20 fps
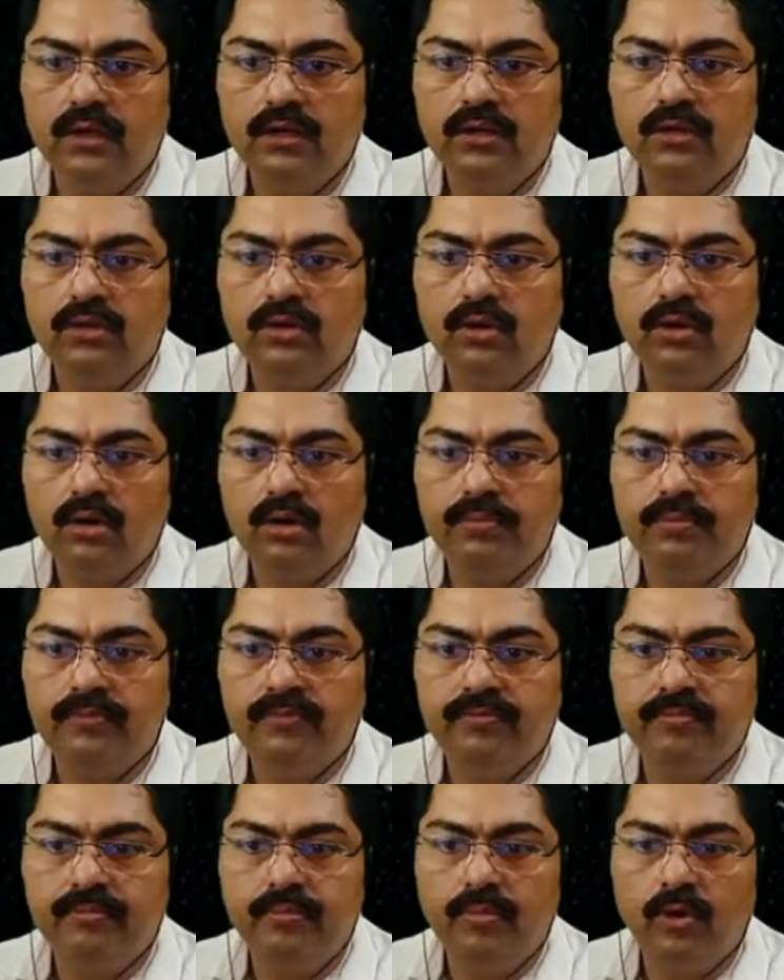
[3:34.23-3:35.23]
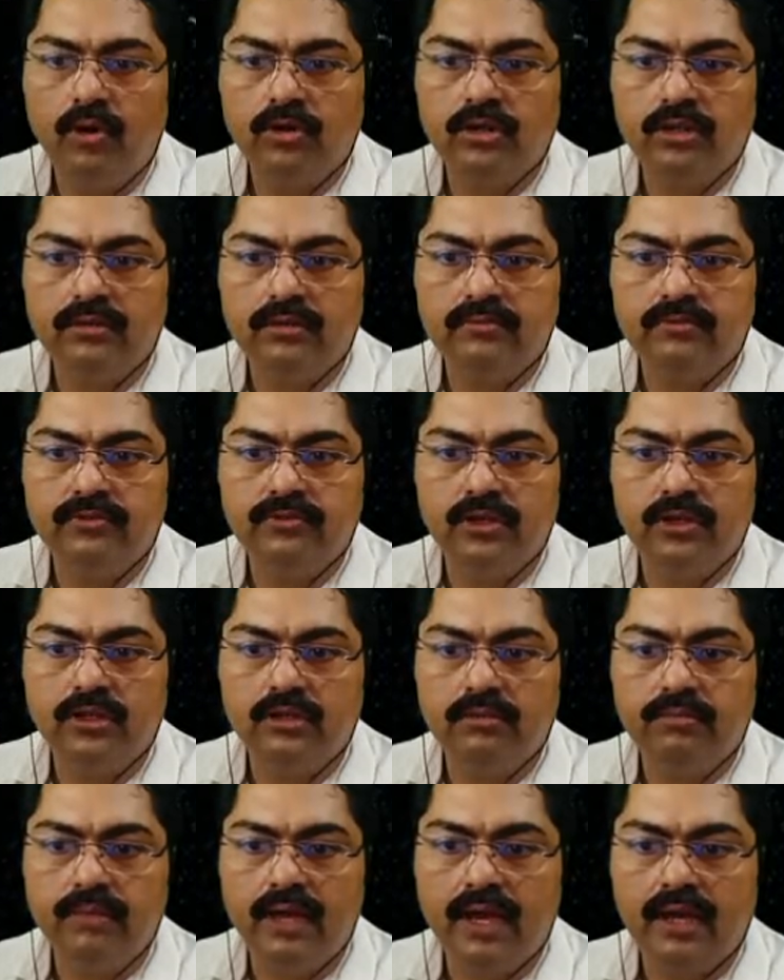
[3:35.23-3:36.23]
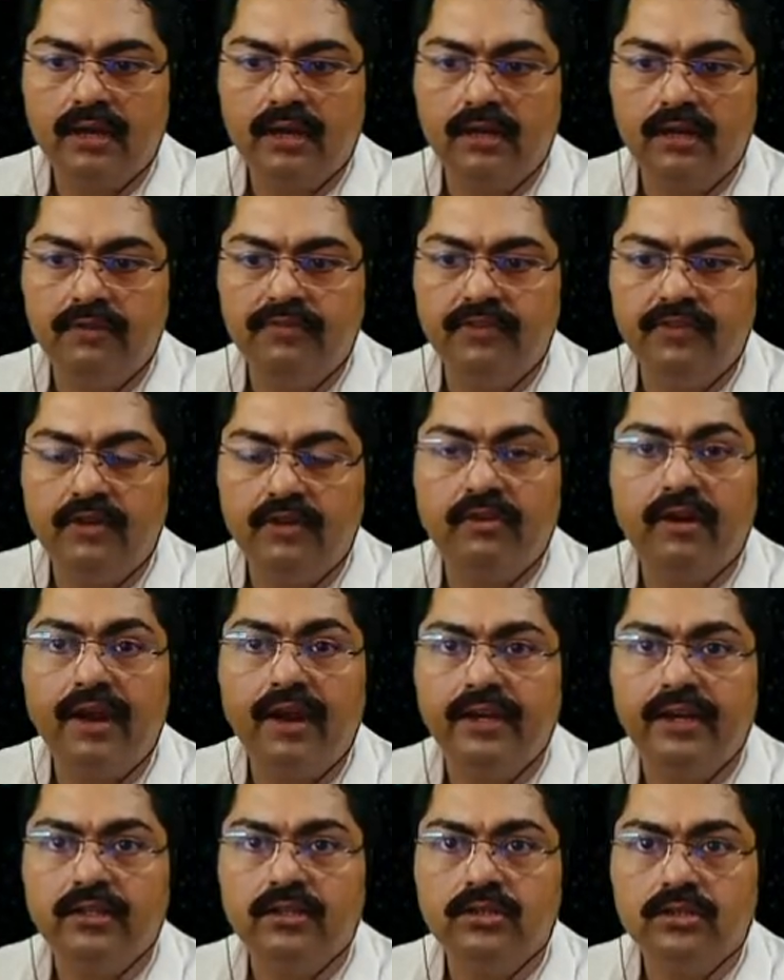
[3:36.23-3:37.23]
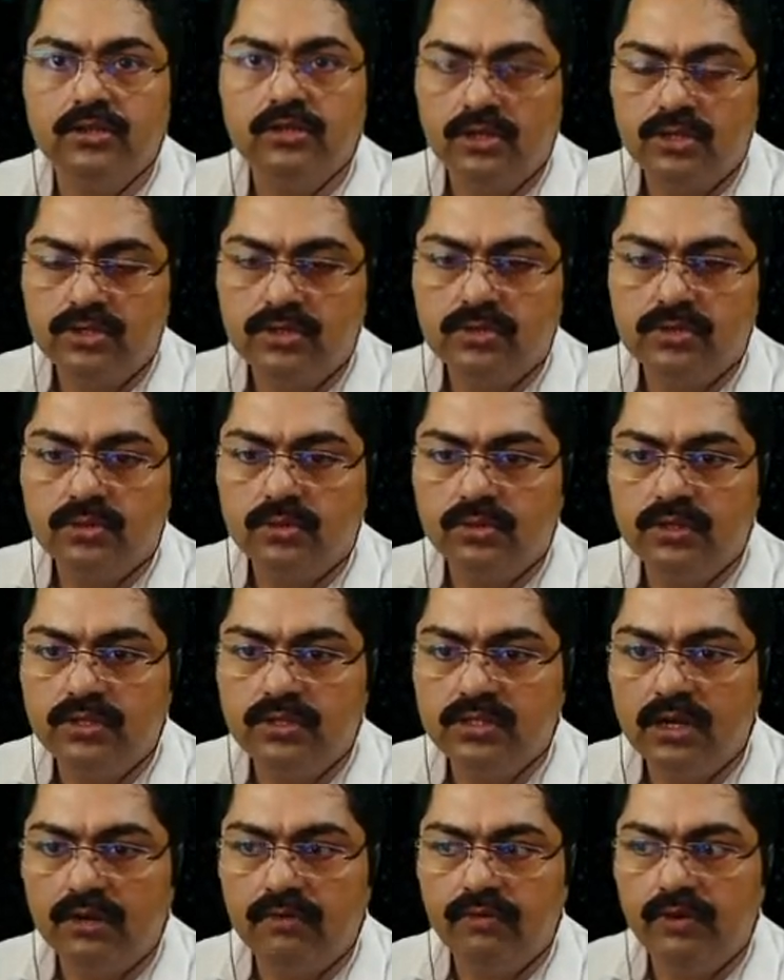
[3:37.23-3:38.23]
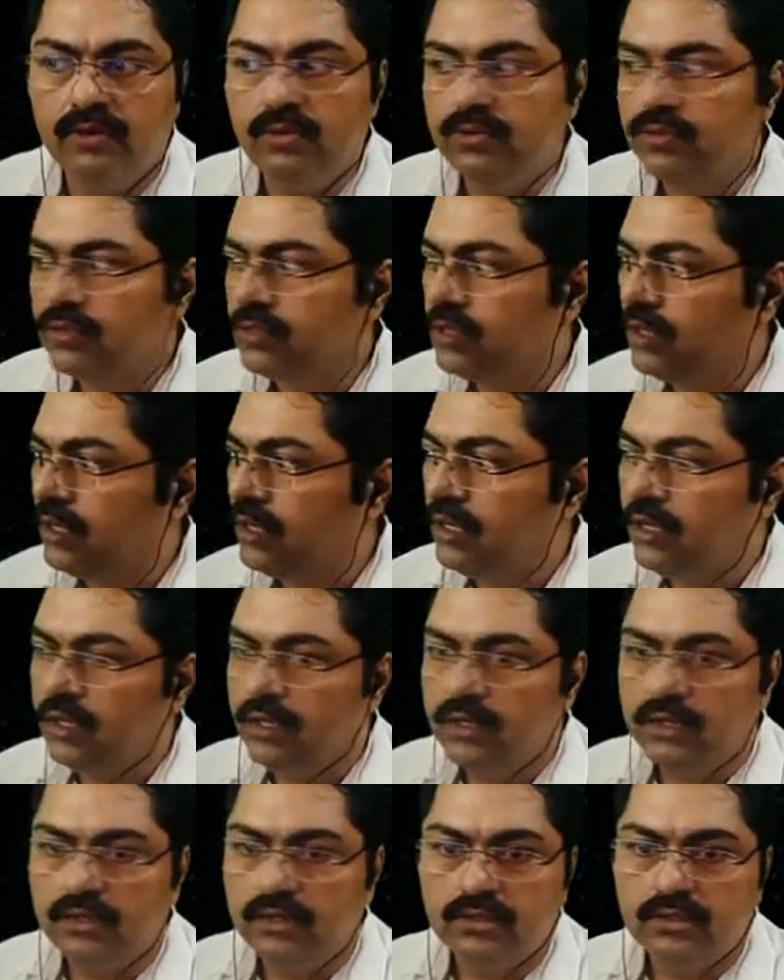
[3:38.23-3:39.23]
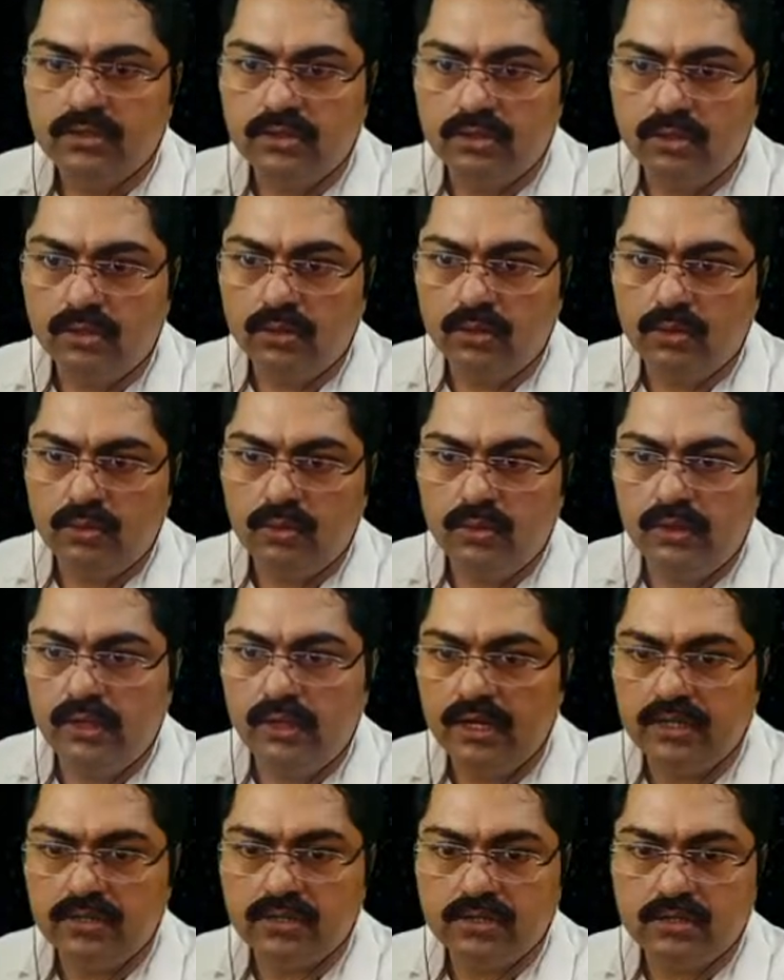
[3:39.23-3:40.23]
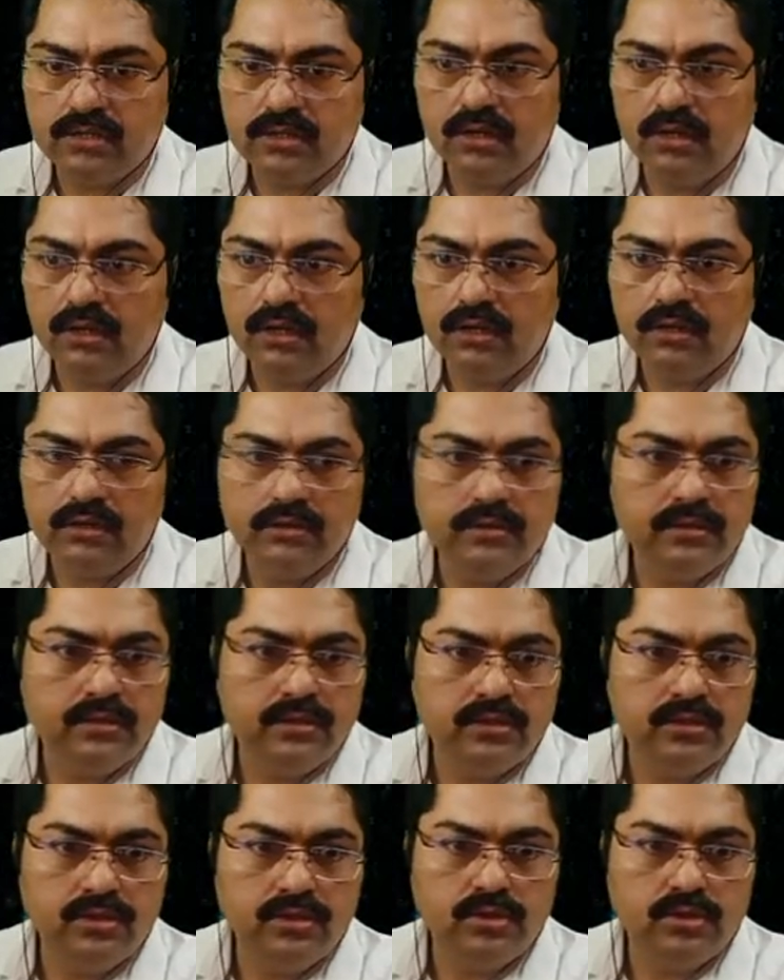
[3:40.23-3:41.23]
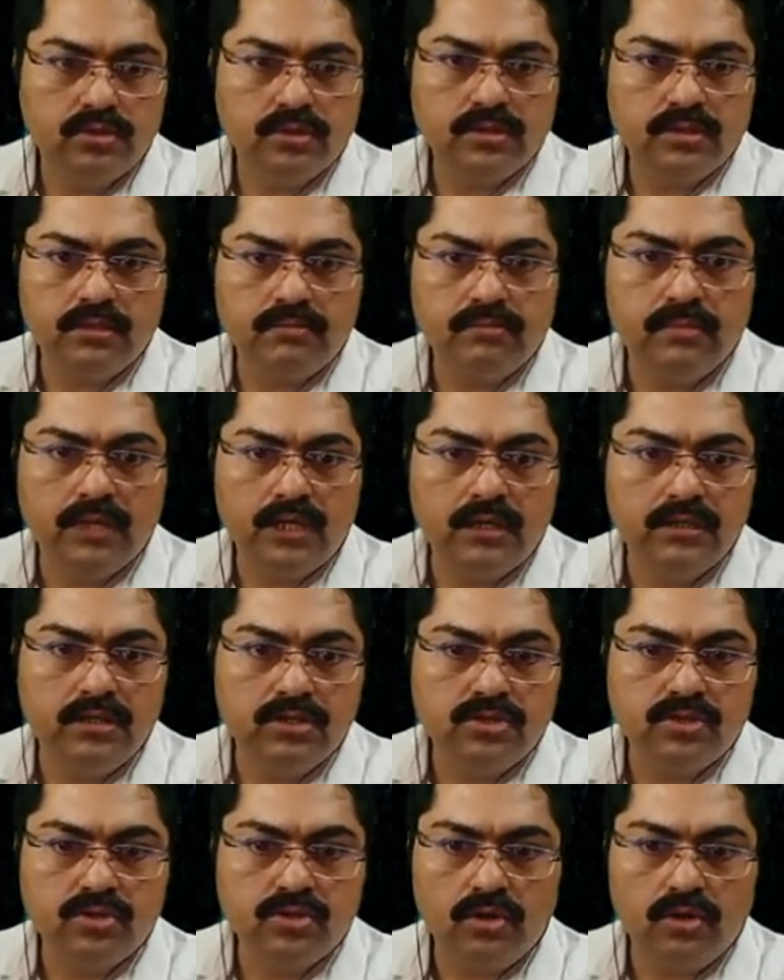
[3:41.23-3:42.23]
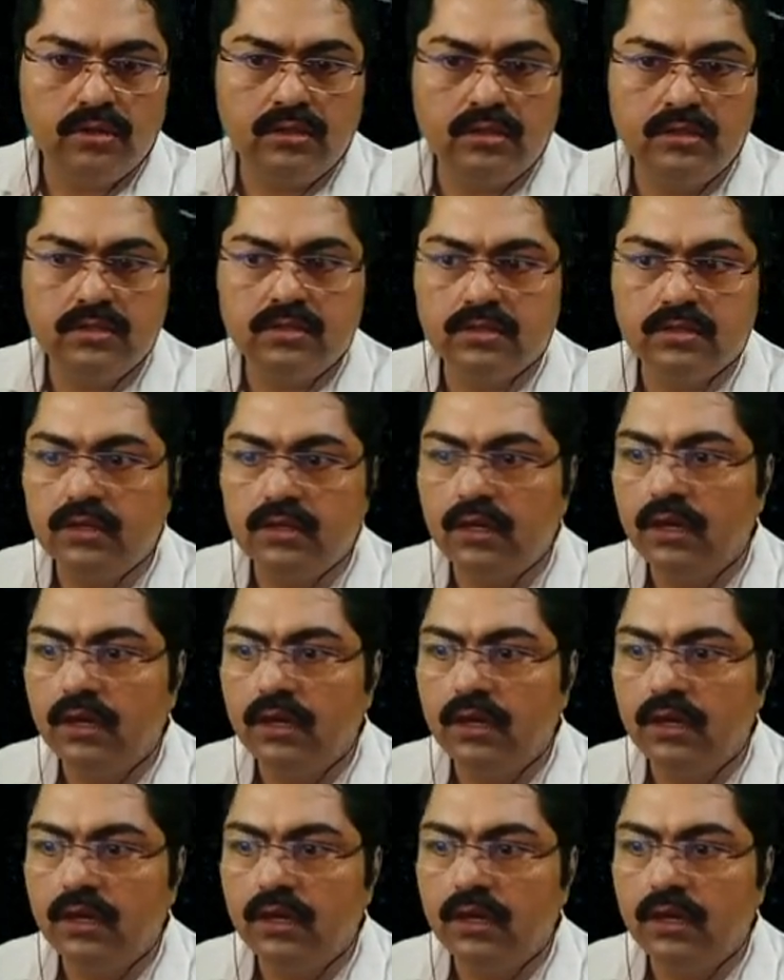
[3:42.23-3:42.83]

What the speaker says: top, bottom, front, back, left and right. So these are views. So let's show some other shortcuts.